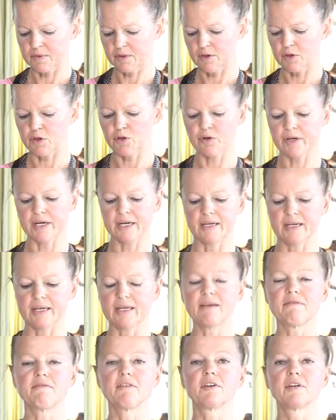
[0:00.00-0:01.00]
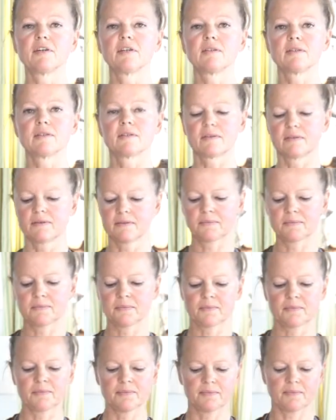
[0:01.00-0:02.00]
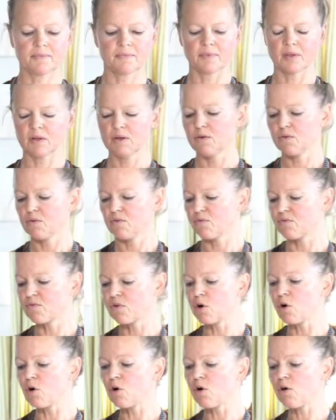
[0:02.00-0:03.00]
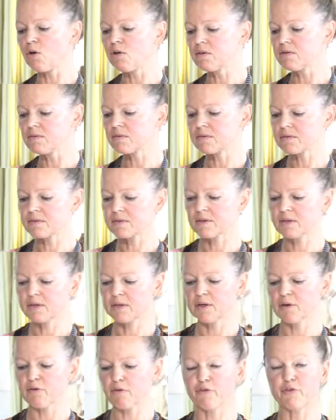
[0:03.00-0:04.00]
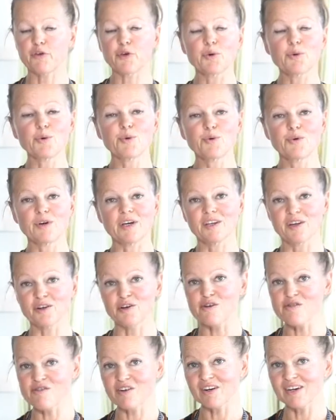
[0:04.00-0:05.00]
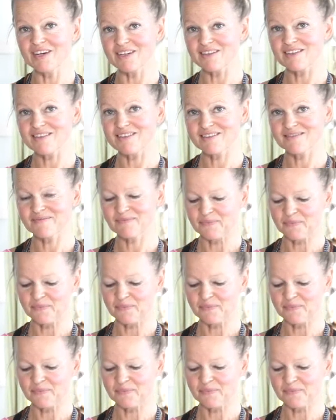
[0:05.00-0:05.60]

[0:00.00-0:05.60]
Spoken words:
You can even roll few in a coconut,